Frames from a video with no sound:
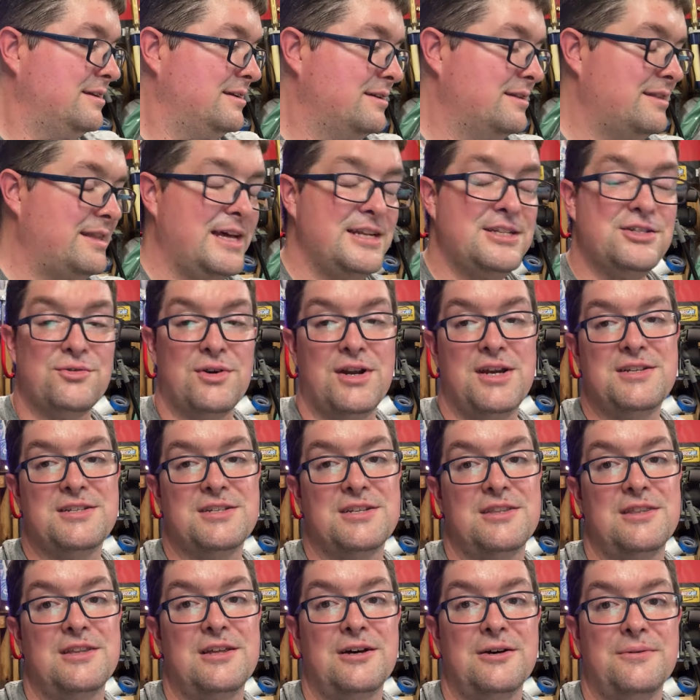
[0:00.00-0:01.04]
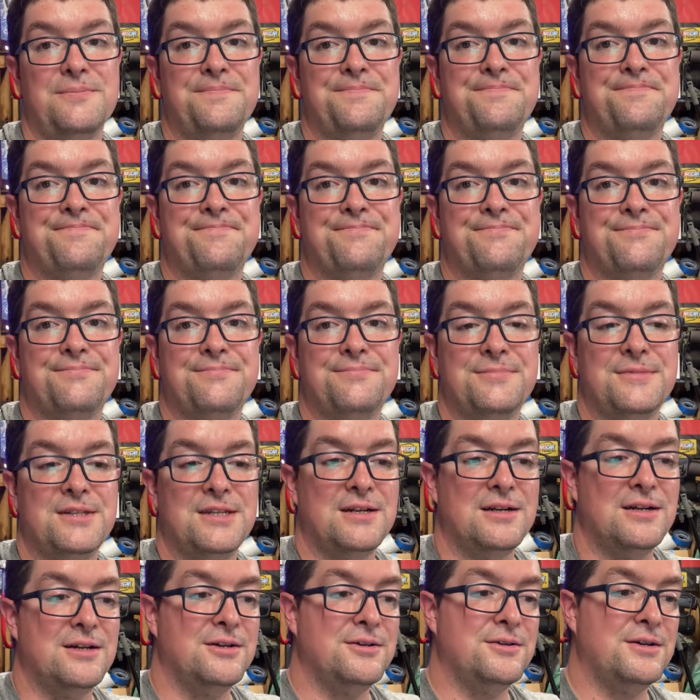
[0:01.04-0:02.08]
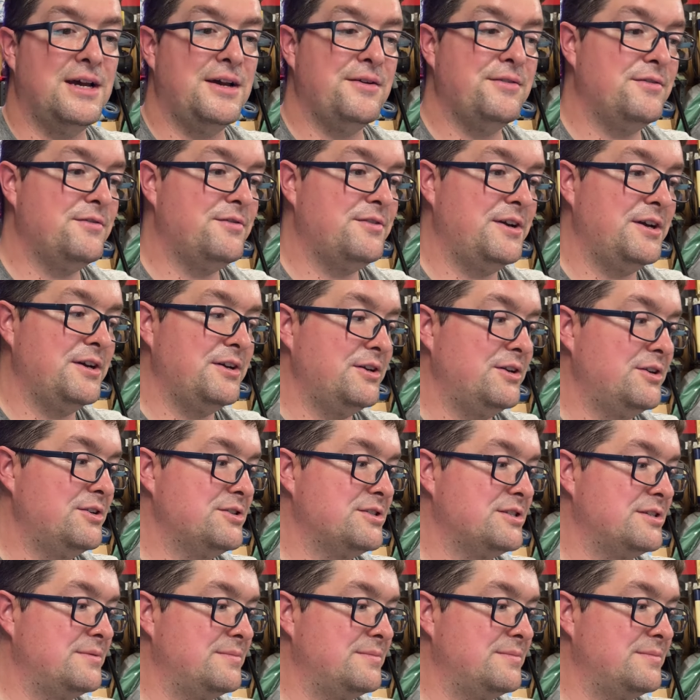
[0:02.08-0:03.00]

That's racing though, you know, having failures.